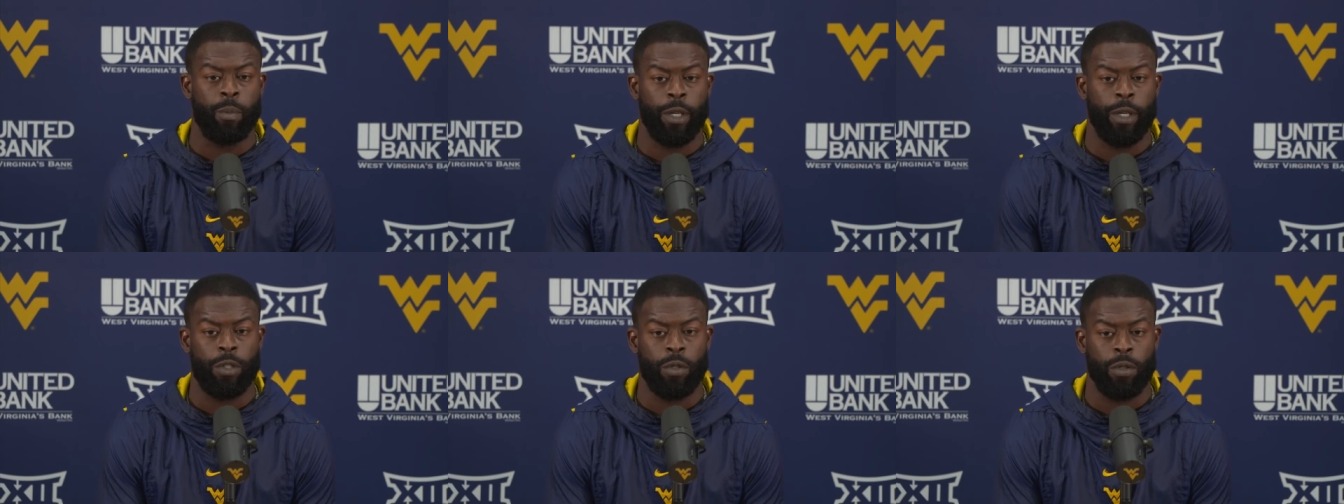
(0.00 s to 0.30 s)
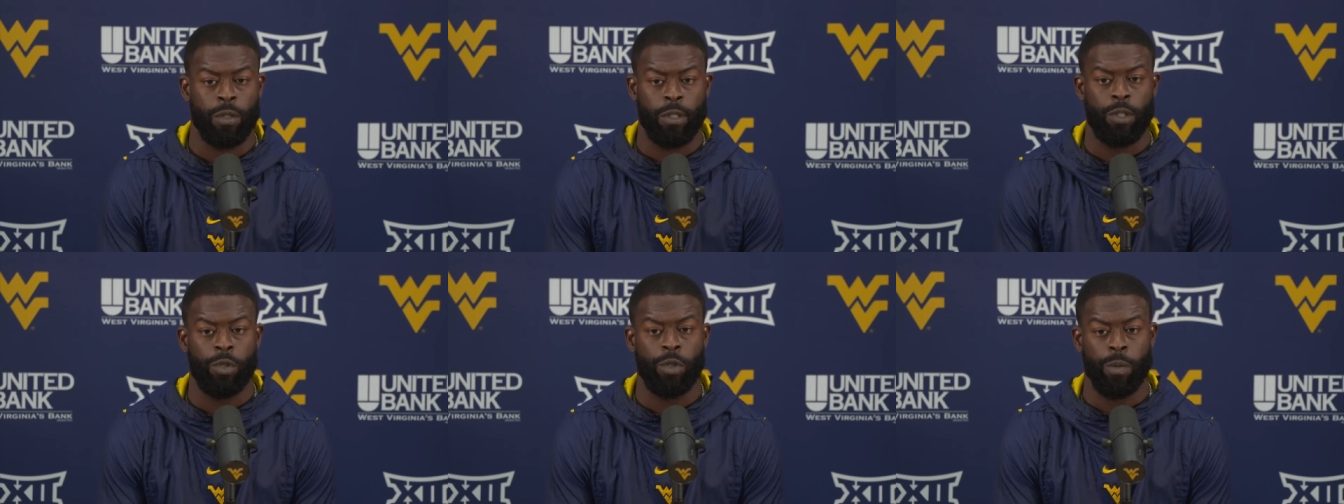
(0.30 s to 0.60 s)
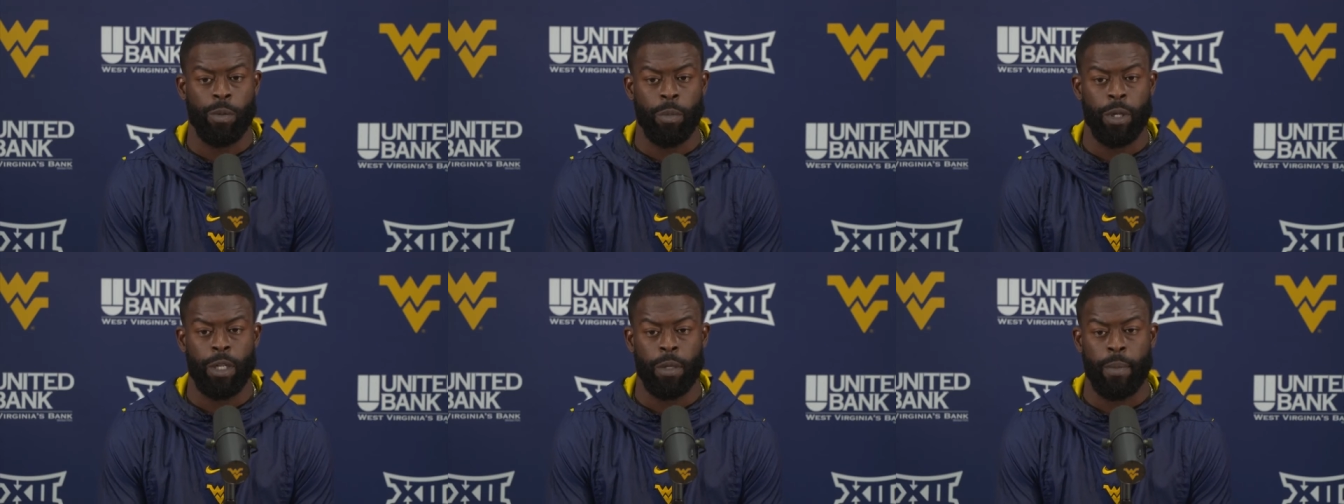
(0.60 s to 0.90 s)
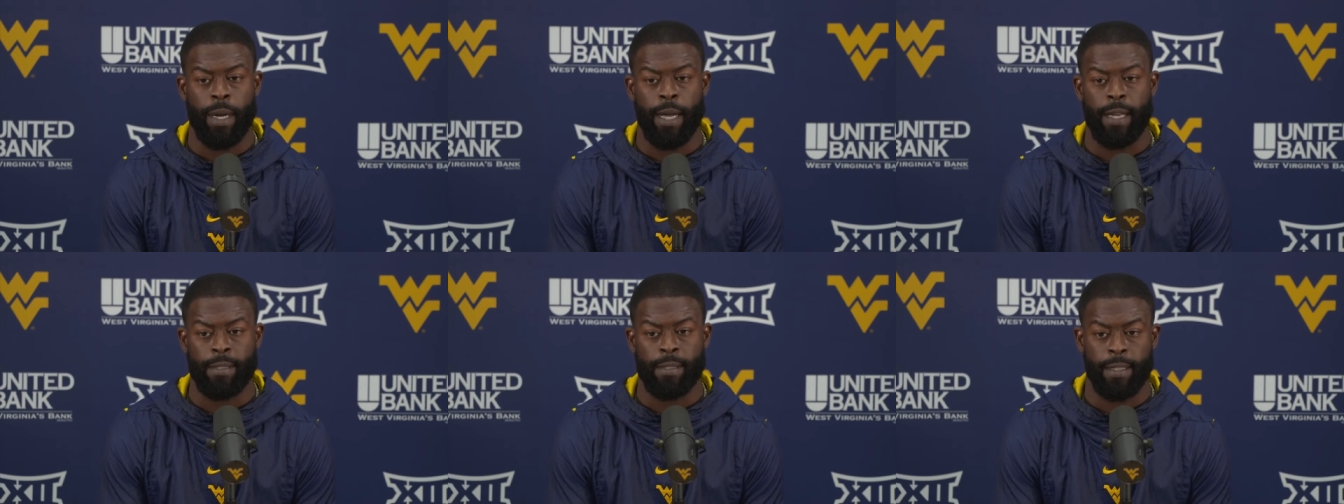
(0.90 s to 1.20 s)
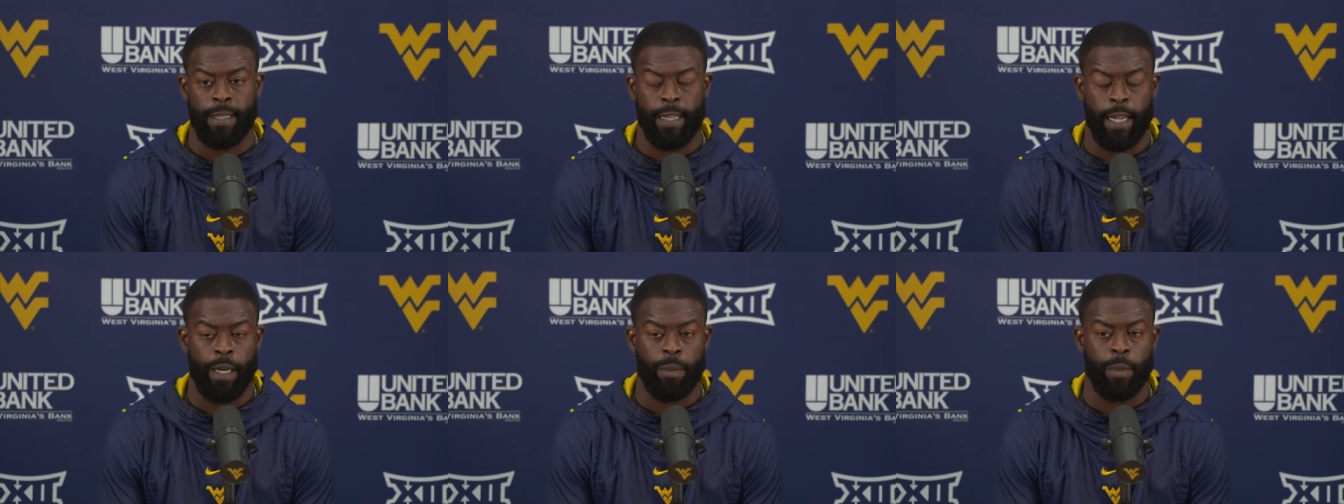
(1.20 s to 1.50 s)
make sure that you can minimize
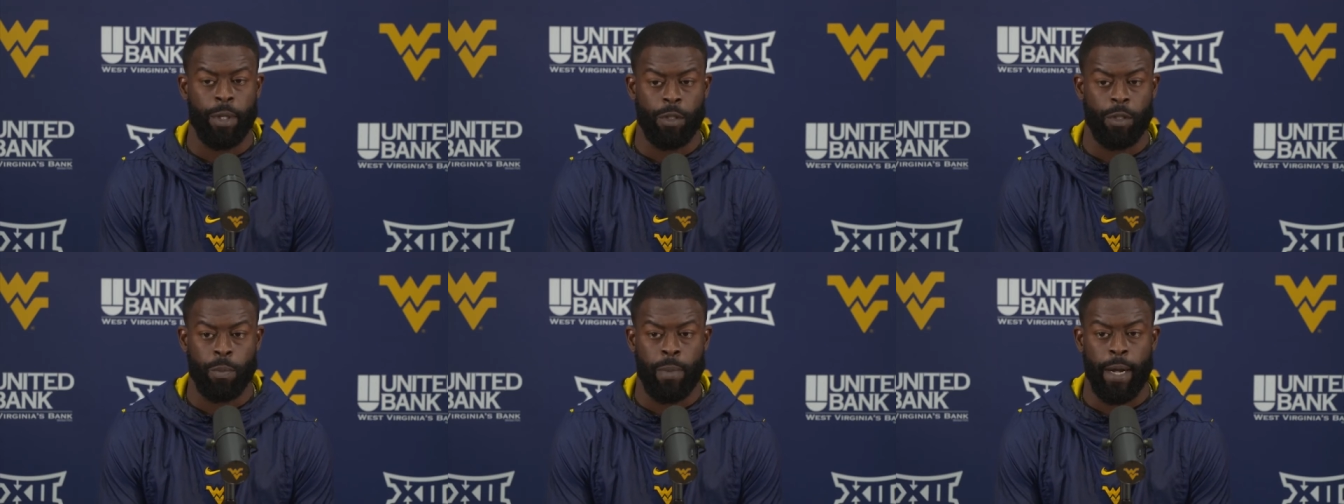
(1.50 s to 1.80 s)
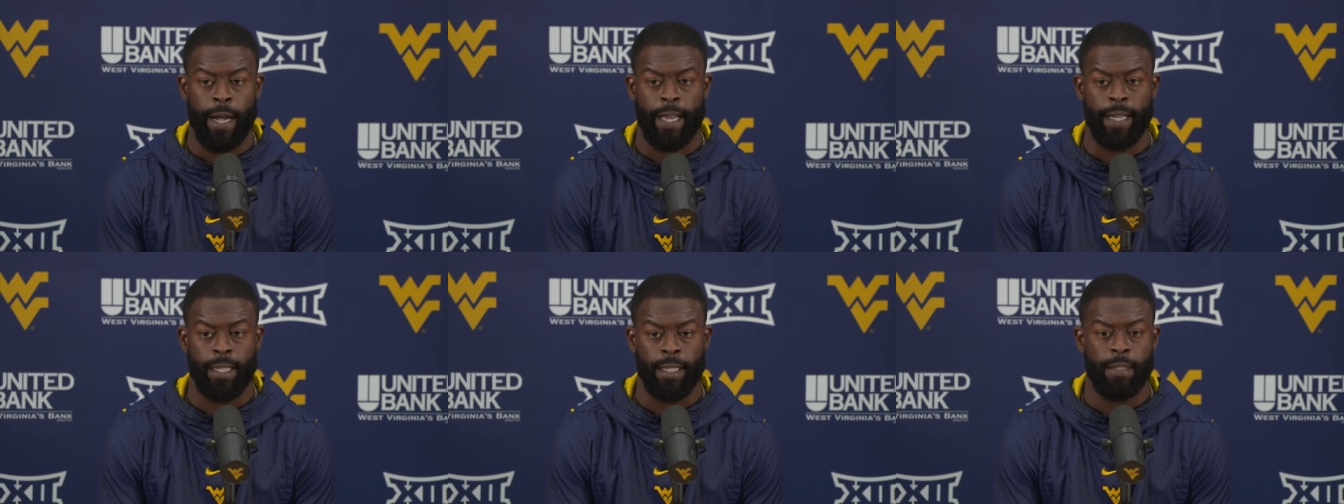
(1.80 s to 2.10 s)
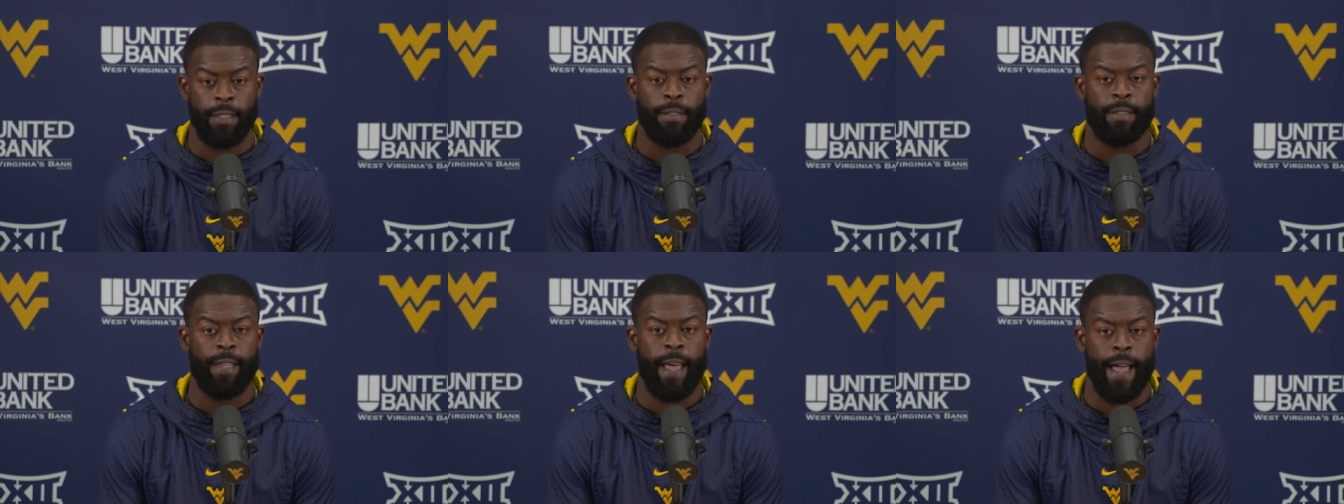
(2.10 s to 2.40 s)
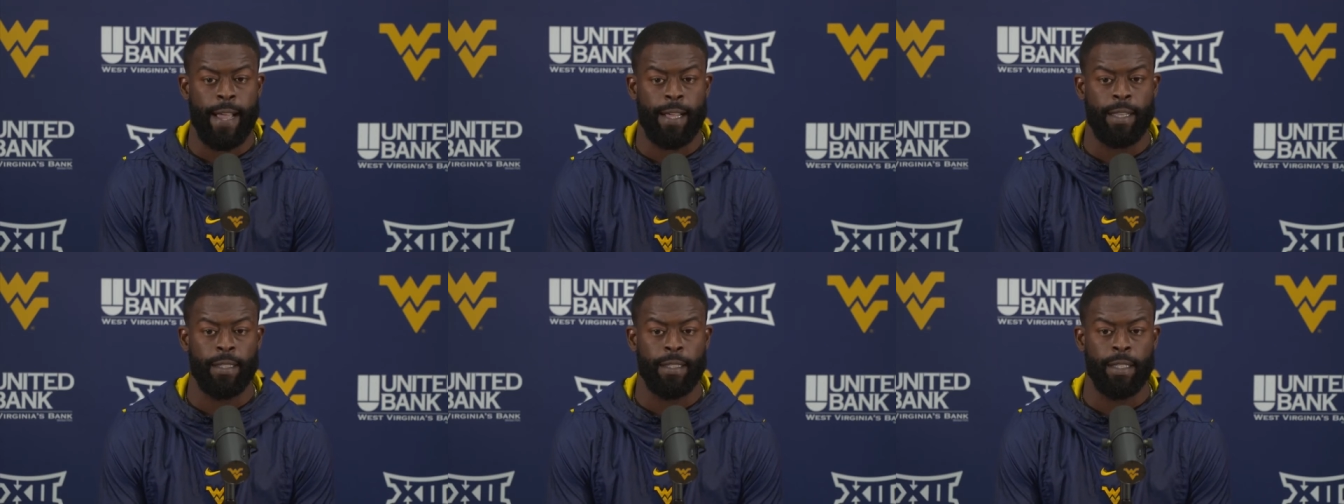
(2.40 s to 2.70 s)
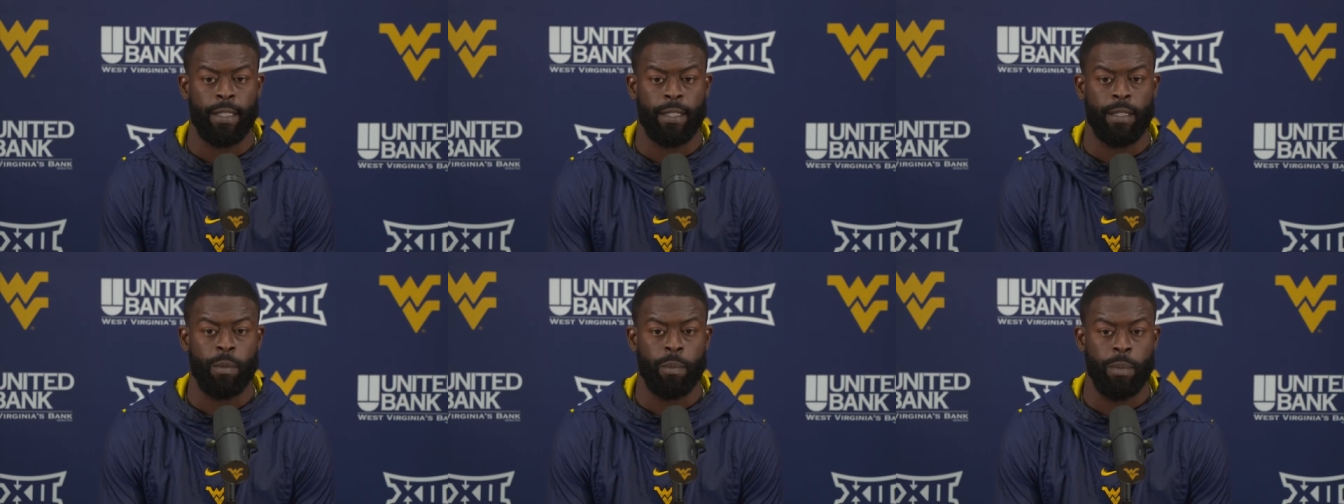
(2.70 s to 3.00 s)
the damage by at least
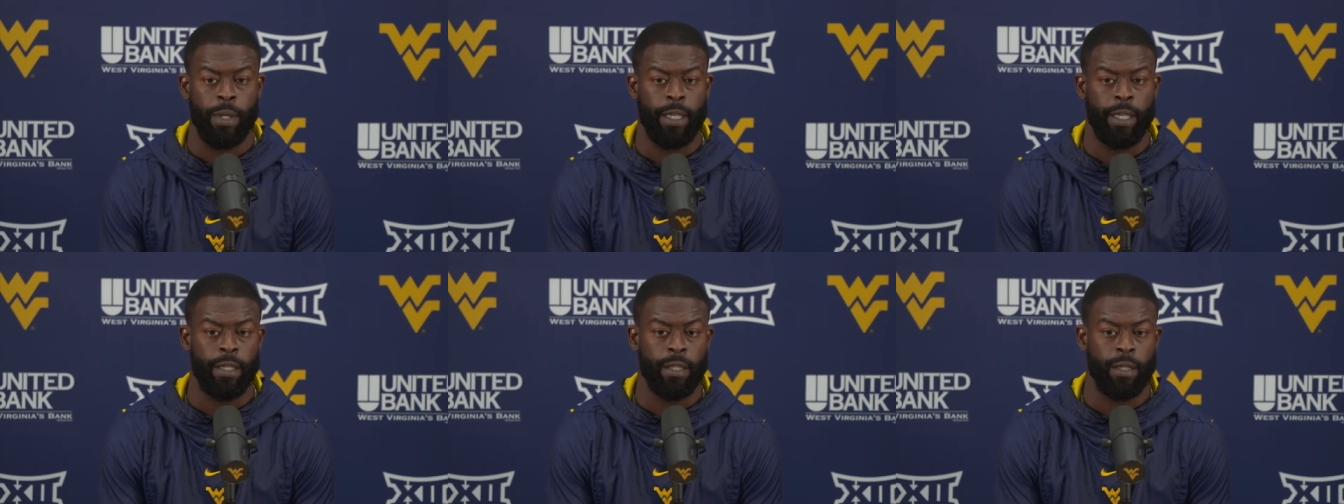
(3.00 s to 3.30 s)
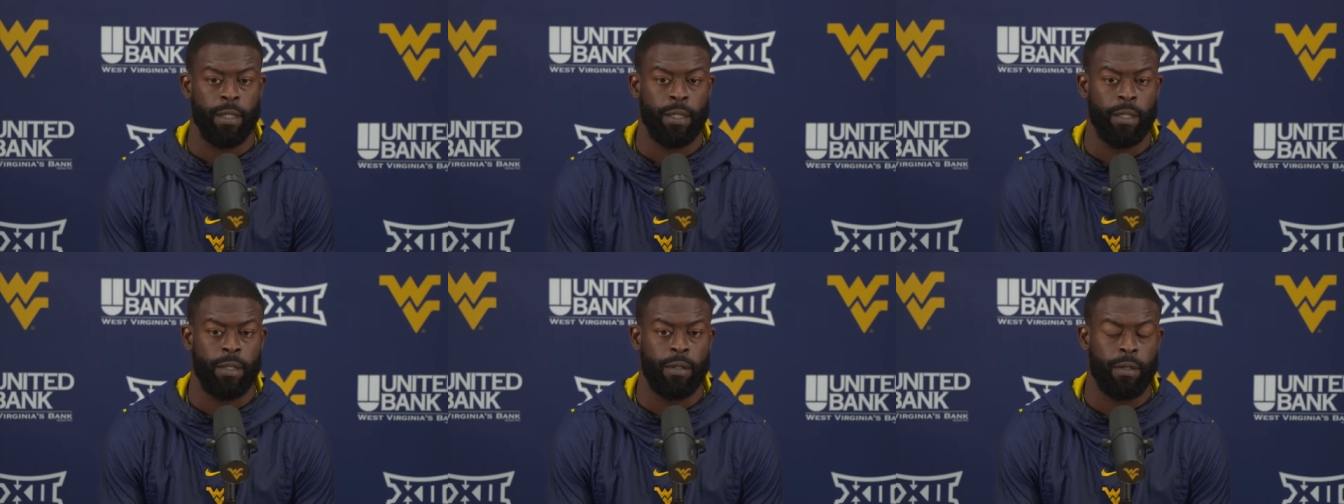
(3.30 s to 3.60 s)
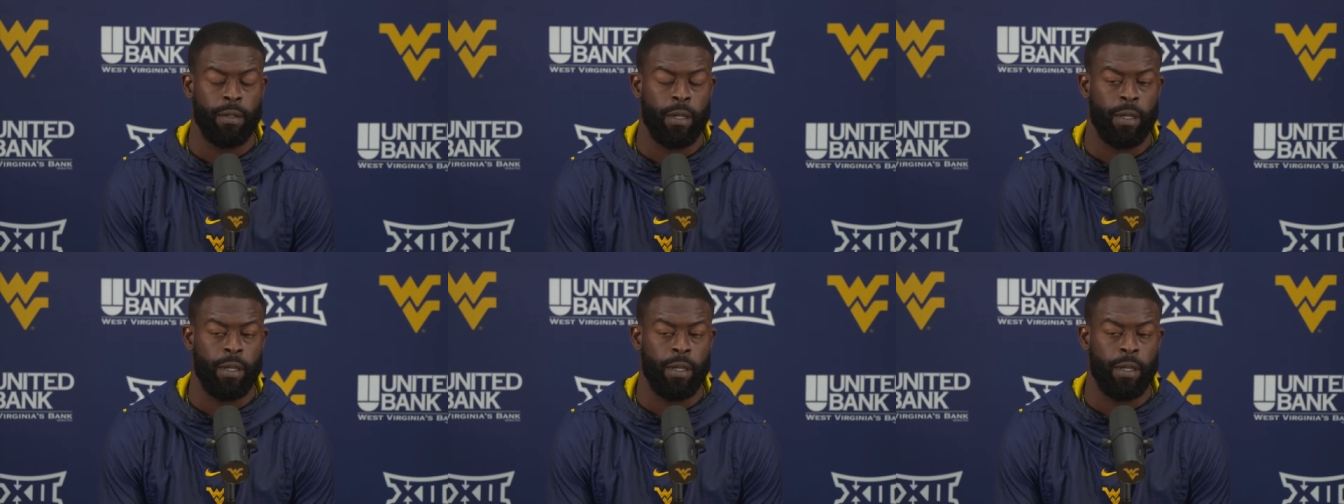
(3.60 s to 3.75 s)
tackling it immediately.